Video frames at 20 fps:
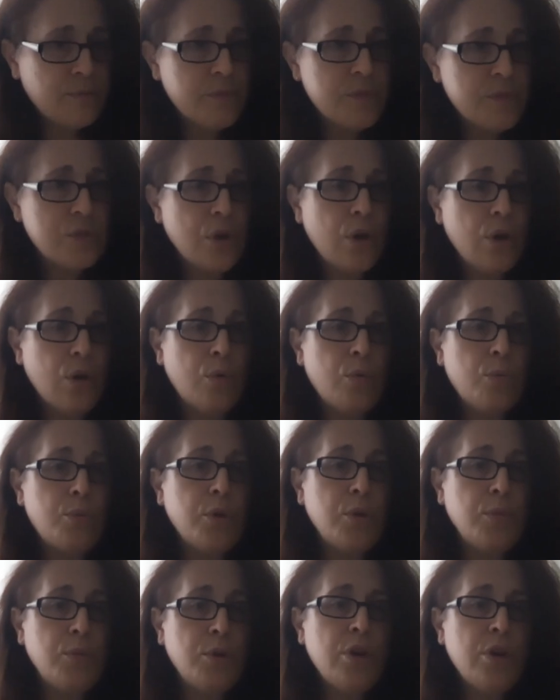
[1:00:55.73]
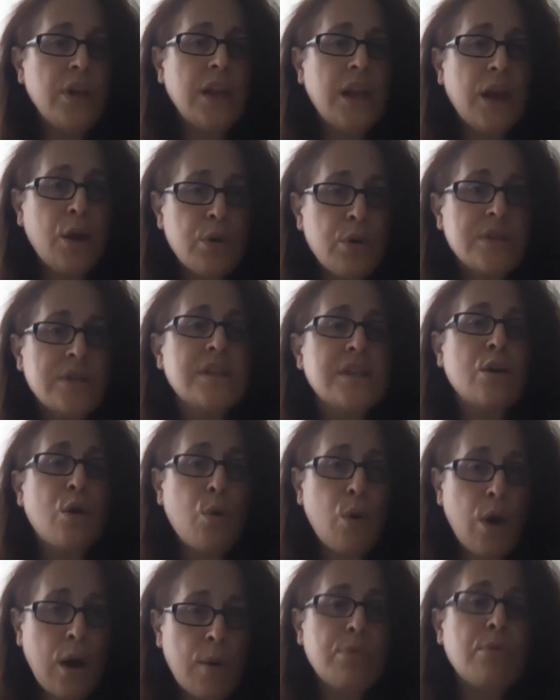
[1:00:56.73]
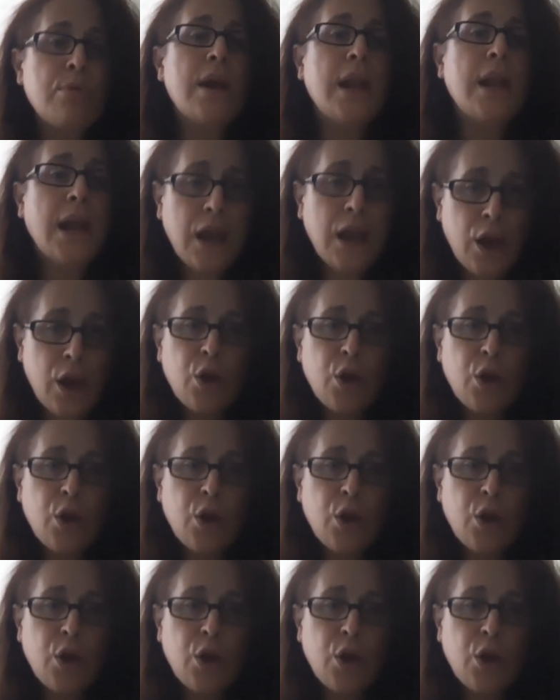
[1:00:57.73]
So community networks that are cooperating